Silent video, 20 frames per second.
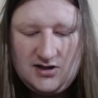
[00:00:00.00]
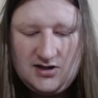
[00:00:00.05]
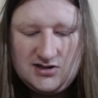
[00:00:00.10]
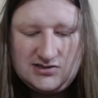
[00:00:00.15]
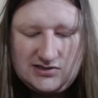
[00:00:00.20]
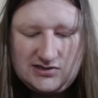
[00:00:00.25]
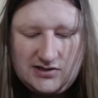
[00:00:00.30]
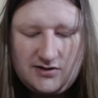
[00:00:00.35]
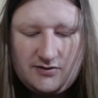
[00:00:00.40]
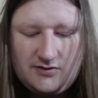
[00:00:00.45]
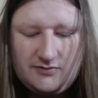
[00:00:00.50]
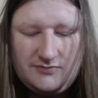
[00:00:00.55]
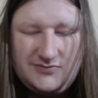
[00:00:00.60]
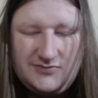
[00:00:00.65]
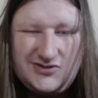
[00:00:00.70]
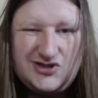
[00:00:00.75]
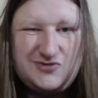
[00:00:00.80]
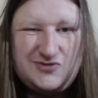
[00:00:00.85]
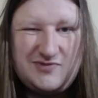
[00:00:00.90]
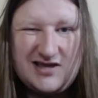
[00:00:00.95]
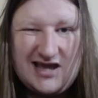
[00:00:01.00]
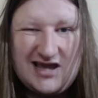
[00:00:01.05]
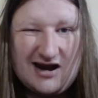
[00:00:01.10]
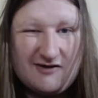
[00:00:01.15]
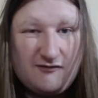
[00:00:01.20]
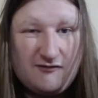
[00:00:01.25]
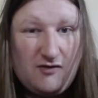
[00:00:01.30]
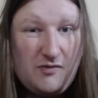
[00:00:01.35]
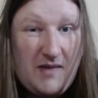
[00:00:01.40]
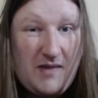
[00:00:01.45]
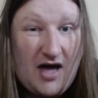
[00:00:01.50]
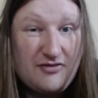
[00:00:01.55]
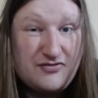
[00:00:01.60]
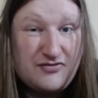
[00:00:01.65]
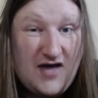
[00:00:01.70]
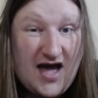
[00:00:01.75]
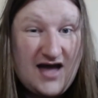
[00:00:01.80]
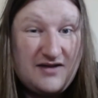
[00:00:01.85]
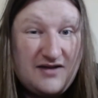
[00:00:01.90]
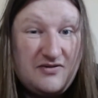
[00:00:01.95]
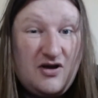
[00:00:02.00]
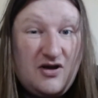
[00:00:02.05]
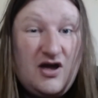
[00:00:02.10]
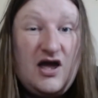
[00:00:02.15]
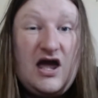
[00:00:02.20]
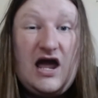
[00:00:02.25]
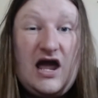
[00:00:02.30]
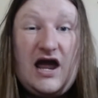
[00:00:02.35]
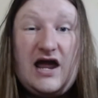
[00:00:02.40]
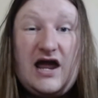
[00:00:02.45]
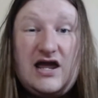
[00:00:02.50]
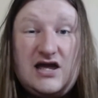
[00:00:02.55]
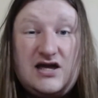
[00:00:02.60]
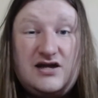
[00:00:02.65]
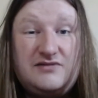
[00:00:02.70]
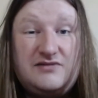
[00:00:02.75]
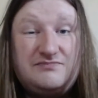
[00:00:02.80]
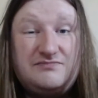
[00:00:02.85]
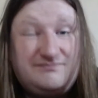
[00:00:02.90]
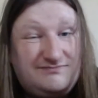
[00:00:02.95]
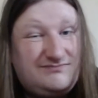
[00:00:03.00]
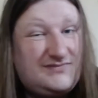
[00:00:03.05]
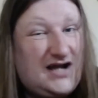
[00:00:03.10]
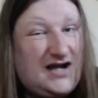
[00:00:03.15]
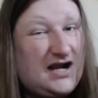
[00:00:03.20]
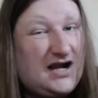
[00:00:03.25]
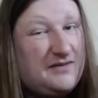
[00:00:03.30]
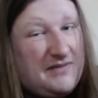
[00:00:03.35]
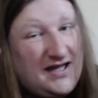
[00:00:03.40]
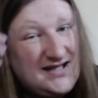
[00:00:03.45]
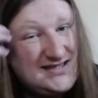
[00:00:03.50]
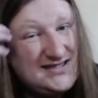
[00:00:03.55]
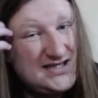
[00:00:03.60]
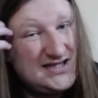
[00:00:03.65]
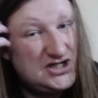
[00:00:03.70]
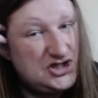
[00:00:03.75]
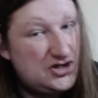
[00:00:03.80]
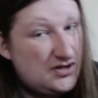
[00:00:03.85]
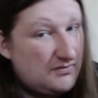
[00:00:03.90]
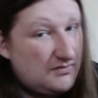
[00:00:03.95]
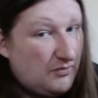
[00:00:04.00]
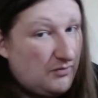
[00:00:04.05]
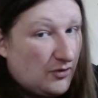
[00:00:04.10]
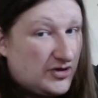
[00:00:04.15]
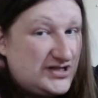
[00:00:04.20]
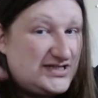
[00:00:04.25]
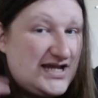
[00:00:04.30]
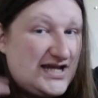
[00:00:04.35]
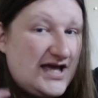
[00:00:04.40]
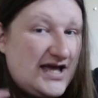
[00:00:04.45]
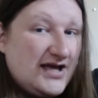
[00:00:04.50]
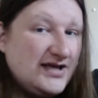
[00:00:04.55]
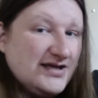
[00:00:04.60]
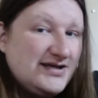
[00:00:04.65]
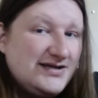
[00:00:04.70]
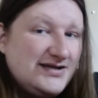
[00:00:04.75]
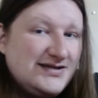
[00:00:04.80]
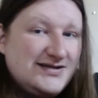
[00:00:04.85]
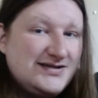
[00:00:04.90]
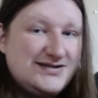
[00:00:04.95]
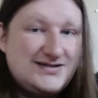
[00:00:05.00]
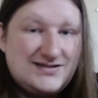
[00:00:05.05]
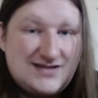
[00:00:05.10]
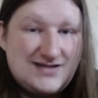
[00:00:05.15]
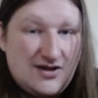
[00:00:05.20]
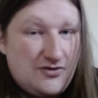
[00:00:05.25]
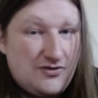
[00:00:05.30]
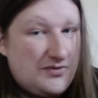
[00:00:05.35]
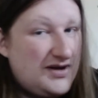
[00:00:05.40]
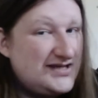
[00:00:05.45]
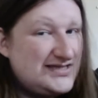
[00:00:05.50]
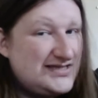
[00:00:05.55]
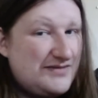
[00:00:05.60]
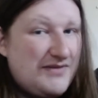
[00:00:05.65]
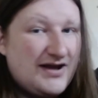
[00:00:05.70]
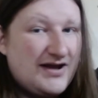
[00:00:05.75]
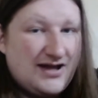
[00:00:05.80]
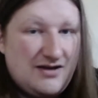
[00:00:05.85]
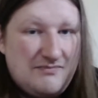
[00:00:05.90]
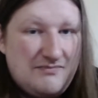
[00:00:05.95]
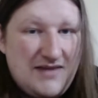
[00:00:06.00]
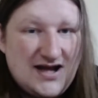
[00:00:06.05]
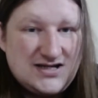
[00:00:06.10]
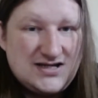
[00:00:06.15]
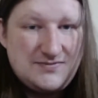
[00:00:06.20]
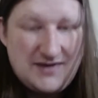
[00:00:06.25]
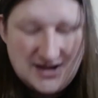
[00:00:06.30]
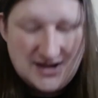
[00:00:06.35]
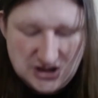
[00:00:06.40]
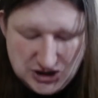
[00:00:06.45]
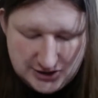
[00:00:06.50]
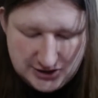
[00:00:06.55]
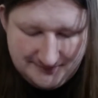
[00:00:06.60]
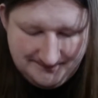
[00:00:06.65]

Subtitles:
So, just be careful about that and kind of pay attention to the board state, because otherwise that might come back to bite you.